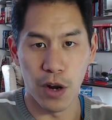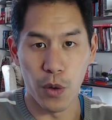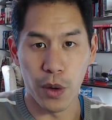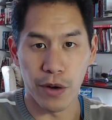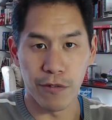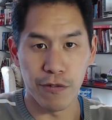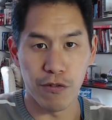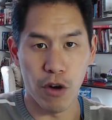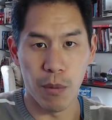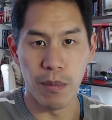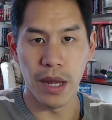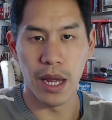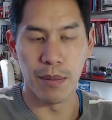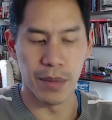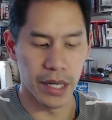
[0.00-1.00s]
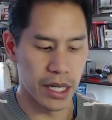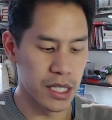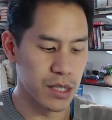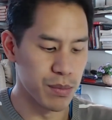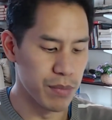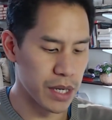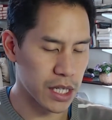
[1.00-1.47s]
from him and his
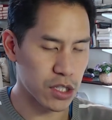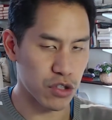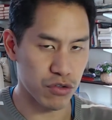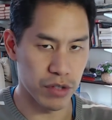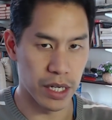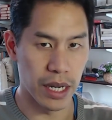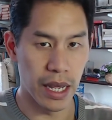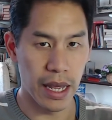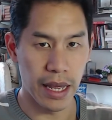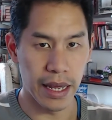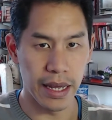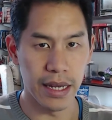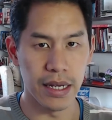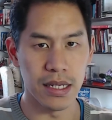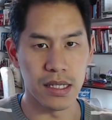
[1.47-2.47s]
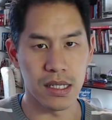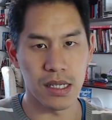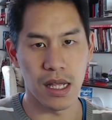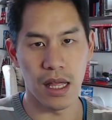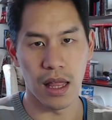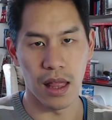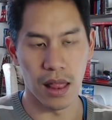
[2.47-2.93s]
ministry is
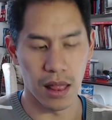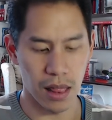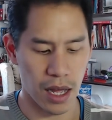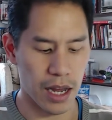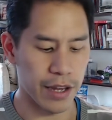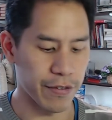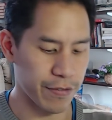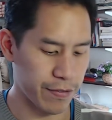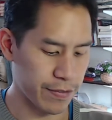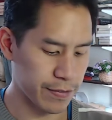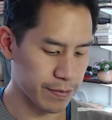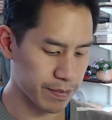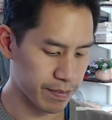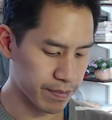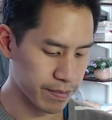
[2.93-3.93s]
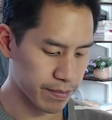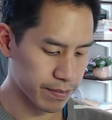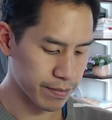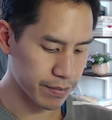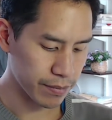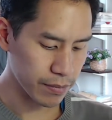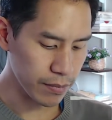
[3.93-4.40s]
life.
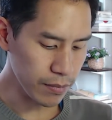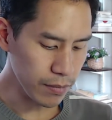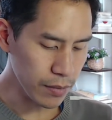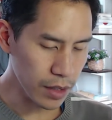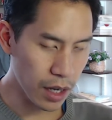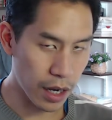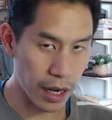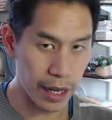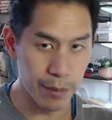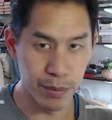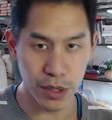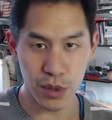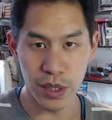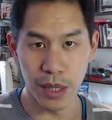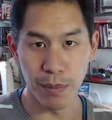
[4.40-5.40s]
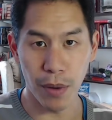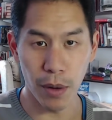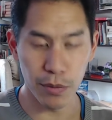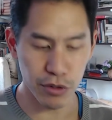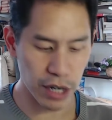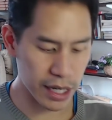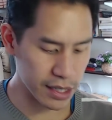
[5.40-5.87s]
In between the
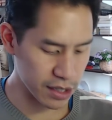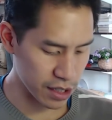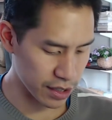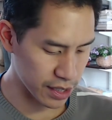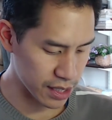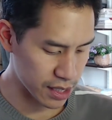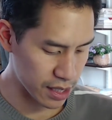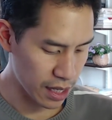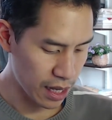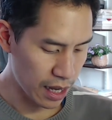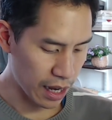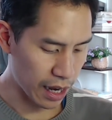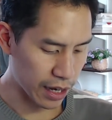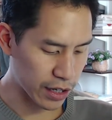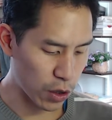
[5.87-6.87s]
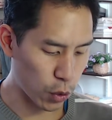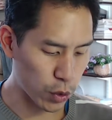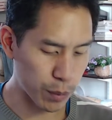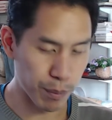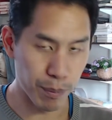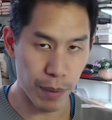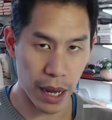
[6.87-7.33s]
pomegranates are these golden
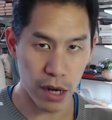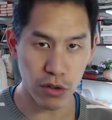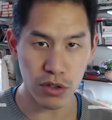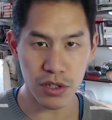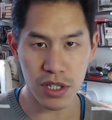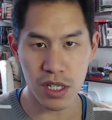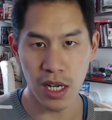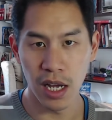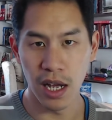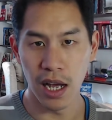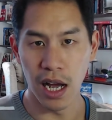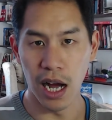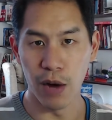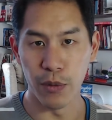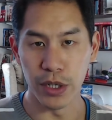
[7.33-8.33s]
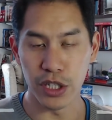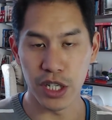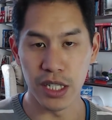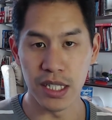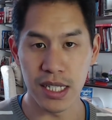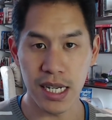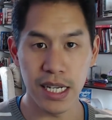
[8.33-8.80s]
bells, which
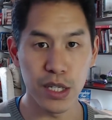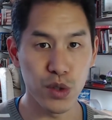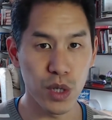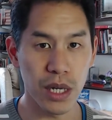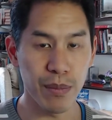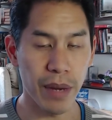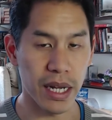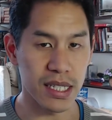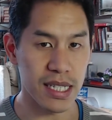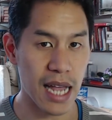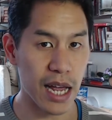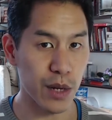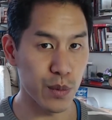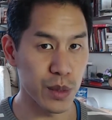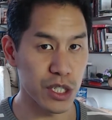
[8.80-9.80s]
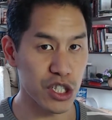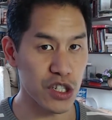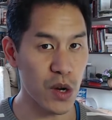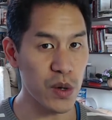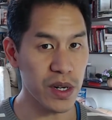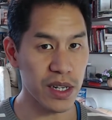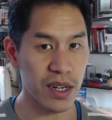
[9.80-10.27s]
continually make sound, and we're
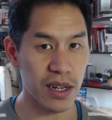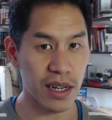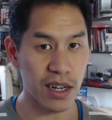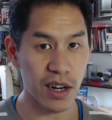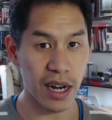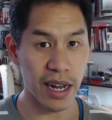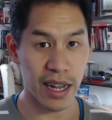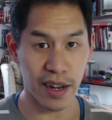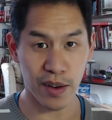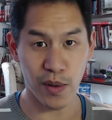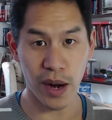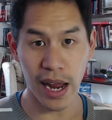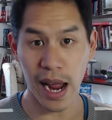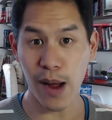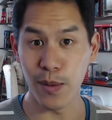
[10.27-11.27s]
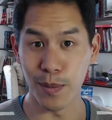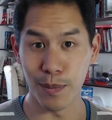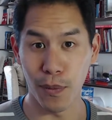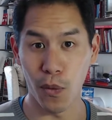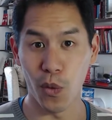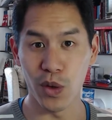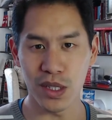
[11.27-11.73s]
shown kind of quite how
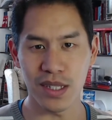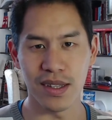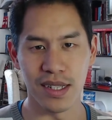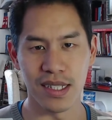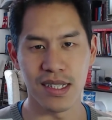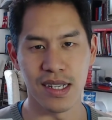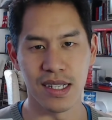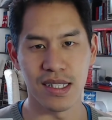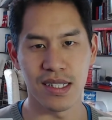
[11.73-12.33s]
important this is,